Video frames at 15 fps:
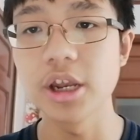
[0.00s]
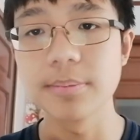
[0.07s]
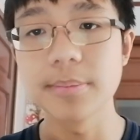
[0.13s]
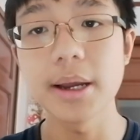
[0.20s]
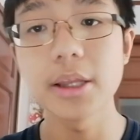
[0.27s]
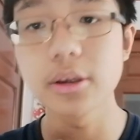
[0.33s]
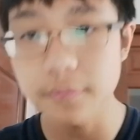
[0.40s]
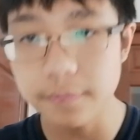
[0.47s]
in
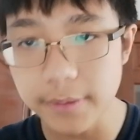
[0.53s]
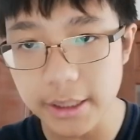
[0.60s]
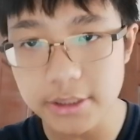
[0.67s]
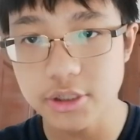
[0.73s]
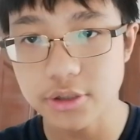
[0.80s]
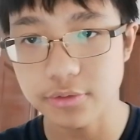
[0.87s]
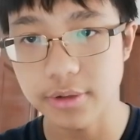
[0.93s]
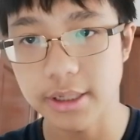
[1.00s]

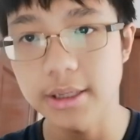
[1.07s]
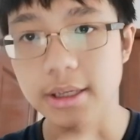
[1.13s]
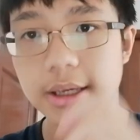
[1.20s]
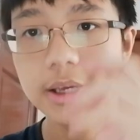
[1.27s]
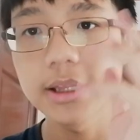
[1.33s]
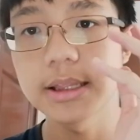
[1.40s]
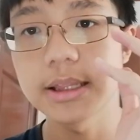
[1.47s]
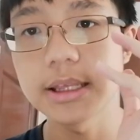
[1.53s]
manufacturing
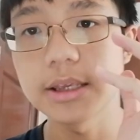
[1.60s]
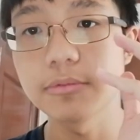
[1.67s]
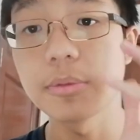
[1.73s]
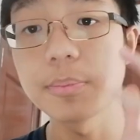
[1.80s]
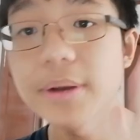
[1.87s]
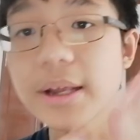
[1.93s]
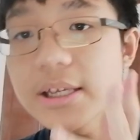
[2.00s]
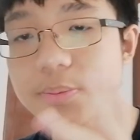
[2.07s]
the
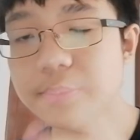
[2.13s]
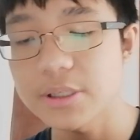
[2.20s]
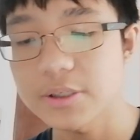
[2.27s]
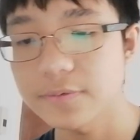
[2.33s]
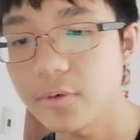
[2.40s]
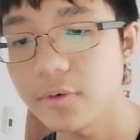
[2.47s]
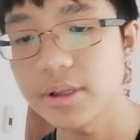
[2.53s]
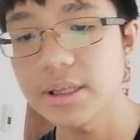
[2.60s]
replacements
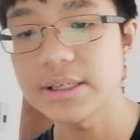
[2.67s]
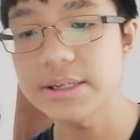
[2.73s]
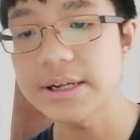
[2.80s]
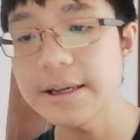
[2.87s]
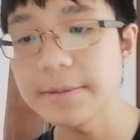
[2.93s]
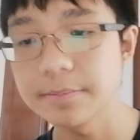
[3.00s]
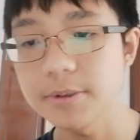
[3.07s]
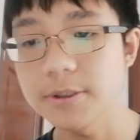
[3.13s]
for these
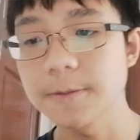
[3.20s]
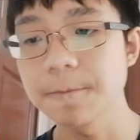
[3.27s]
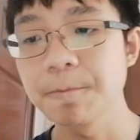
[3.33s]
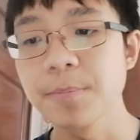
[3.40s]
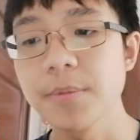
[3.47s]
limbs.